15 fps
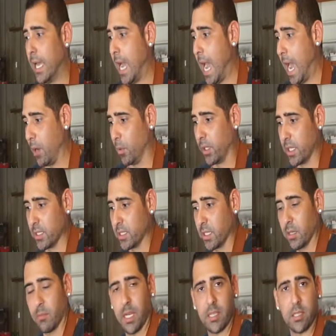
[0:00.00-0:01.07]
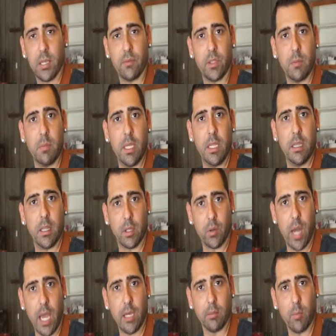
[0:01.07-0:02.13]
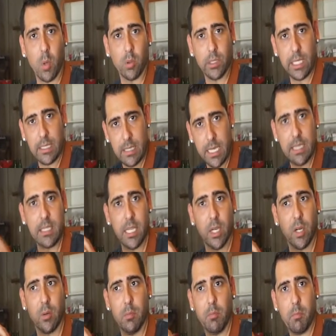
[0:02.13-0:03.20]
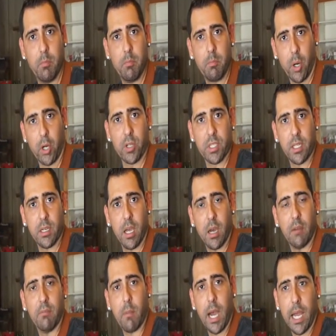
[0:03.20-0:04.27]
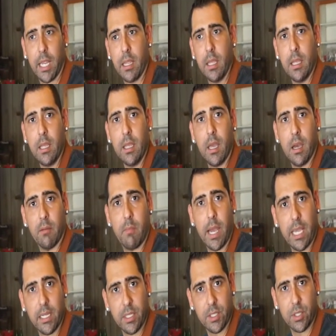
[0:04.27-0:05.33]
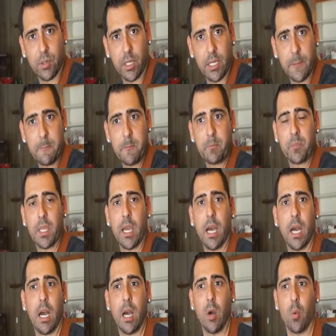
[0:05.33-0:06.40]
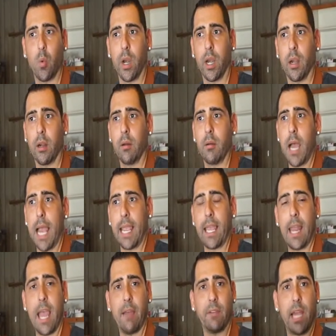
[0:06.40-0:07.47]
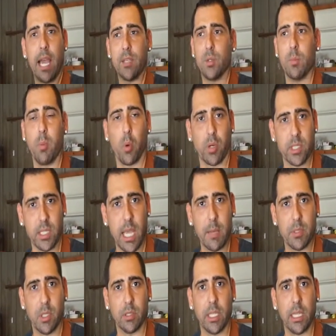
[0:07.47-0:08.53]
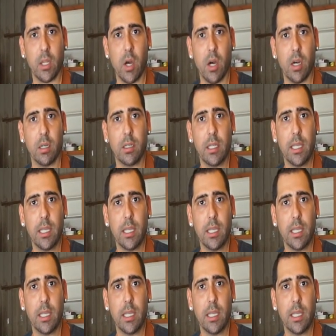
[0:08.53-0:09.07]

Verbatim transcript: I would consider myself to be the crown molding detail person of my of my industry, uh, where I can have guys who pour slabs all day long,